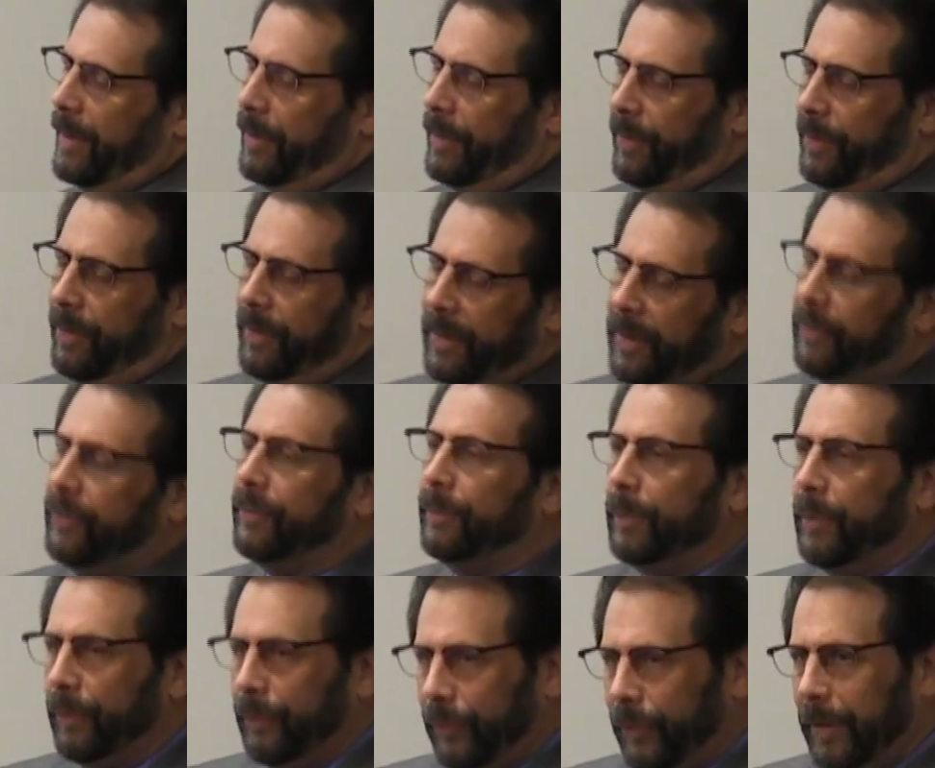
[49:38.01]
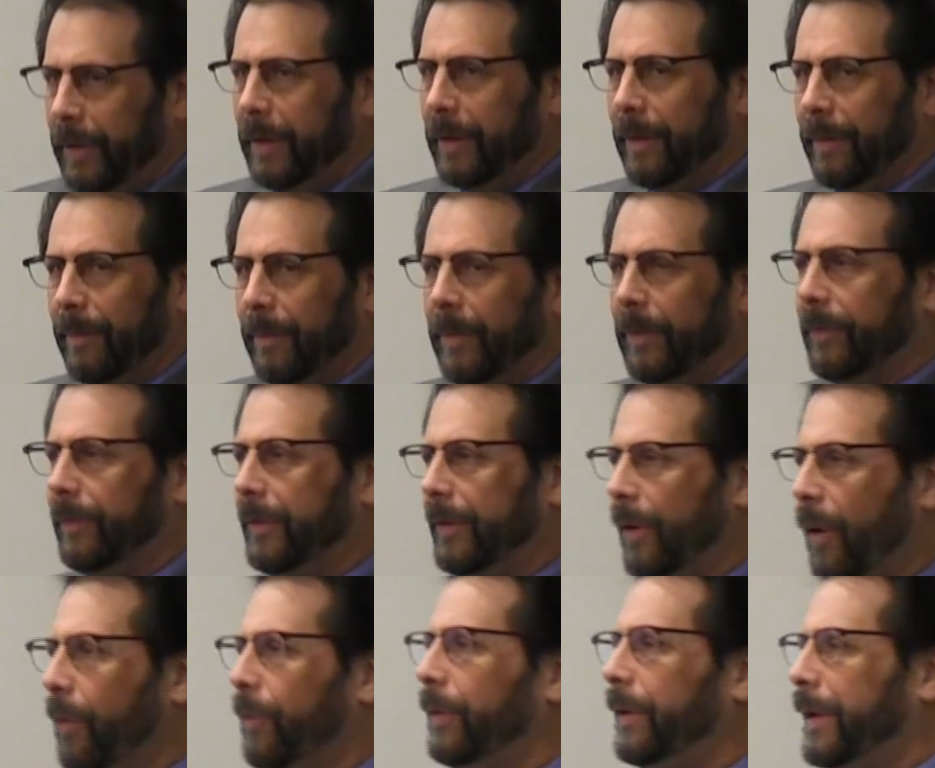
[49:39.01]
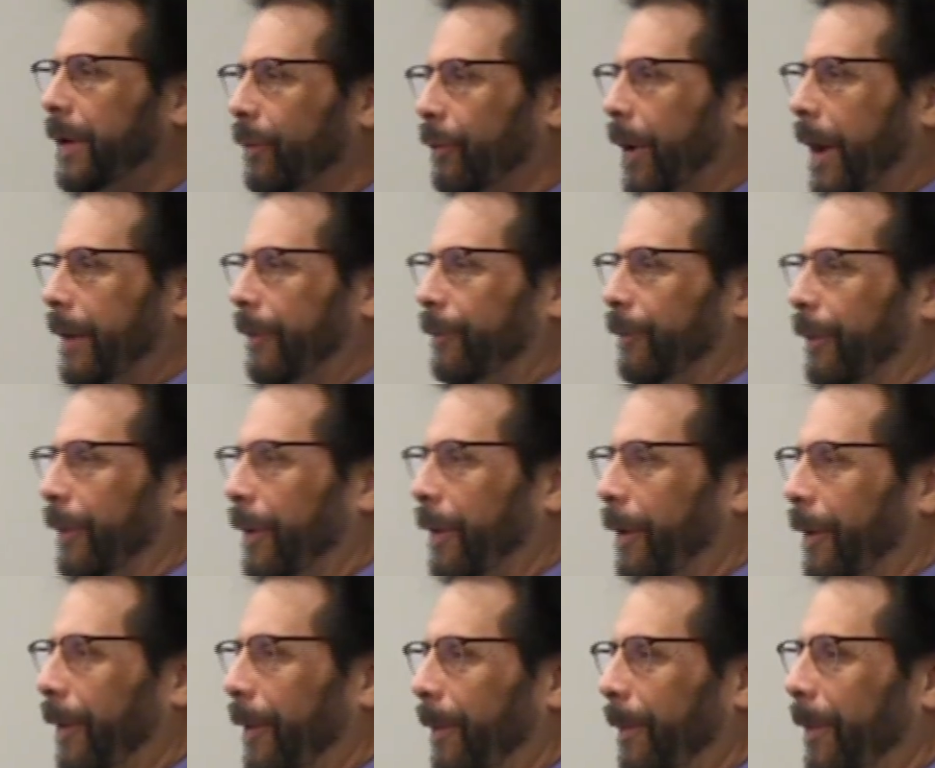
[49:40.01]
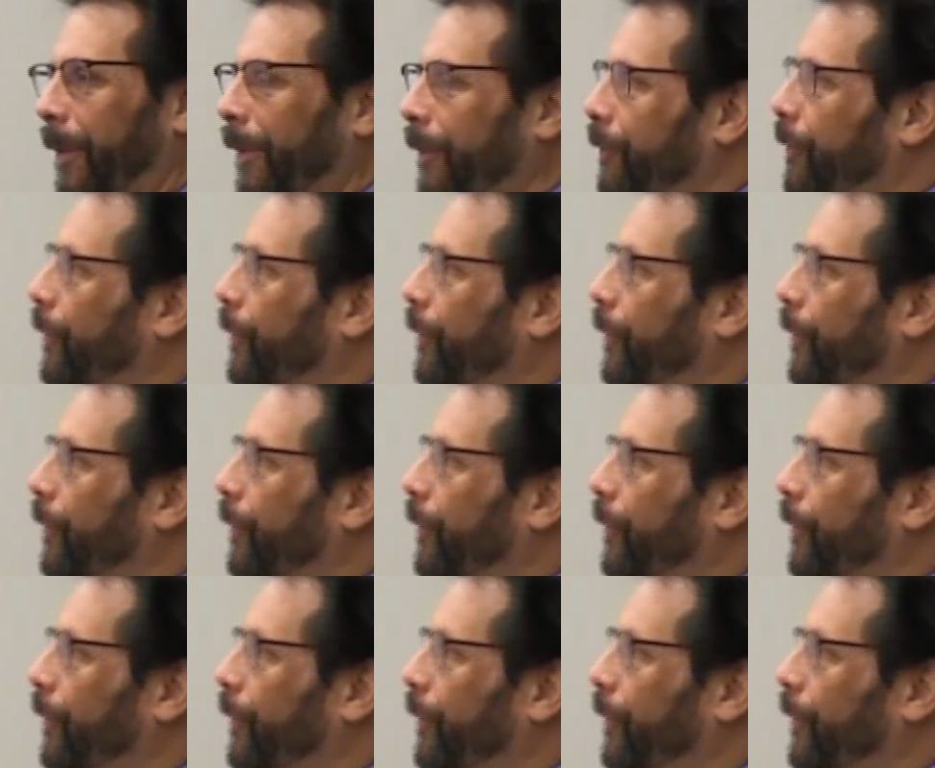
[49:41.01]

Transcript: this museum is the only rightful home